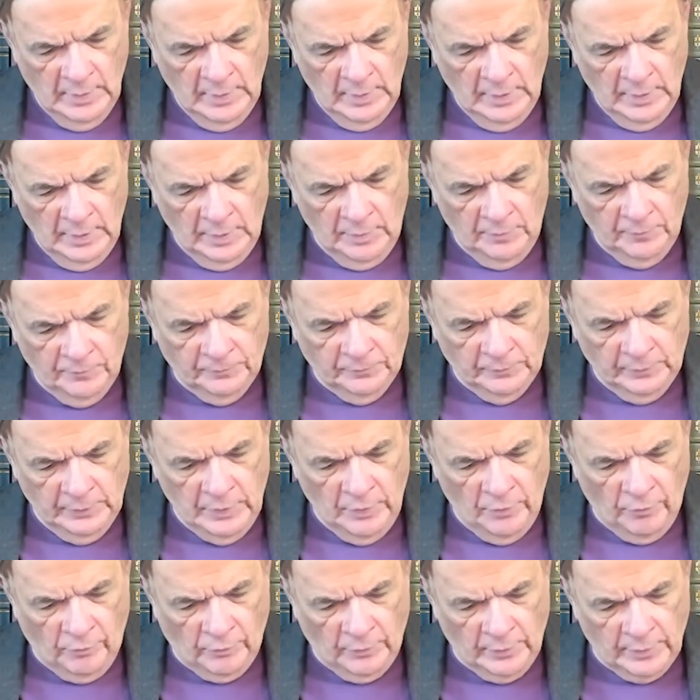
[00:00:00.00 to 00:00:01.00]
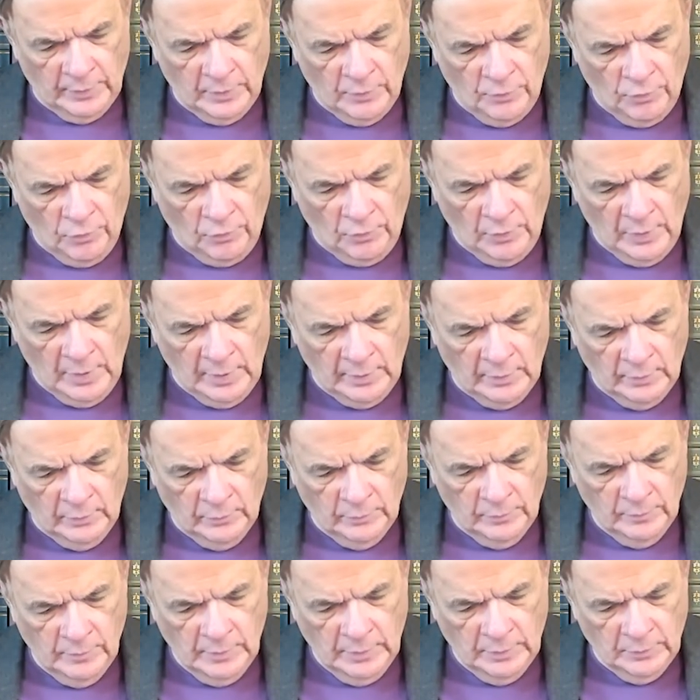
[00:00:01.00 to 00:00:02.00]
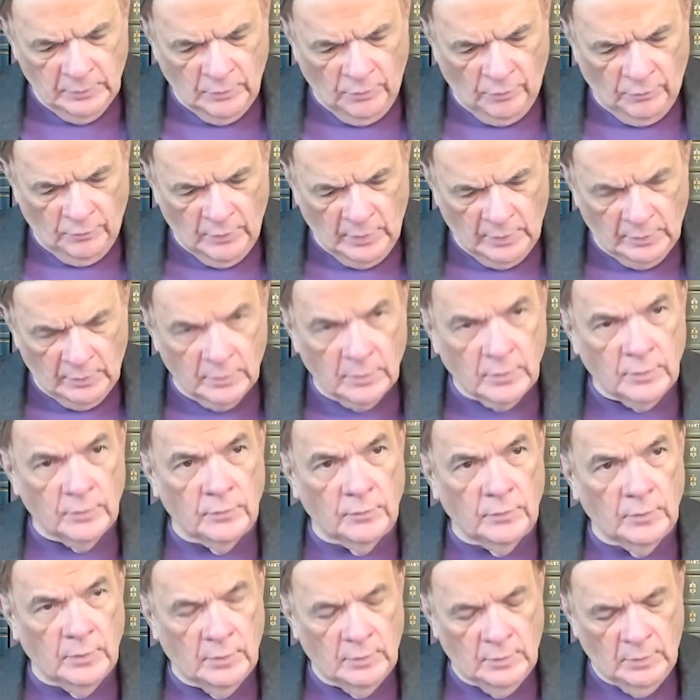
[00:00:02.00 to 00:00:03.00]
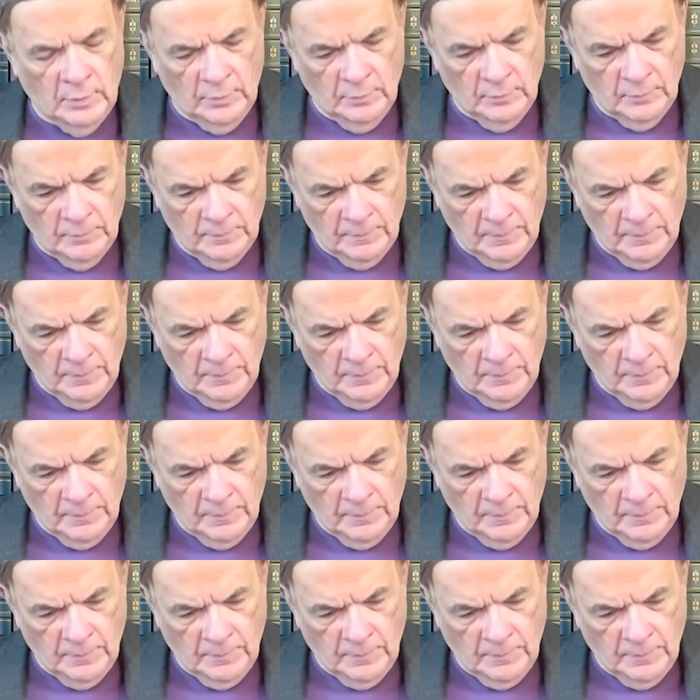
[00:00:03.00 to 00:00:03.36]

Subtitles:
He flees like a shadow and does not continue.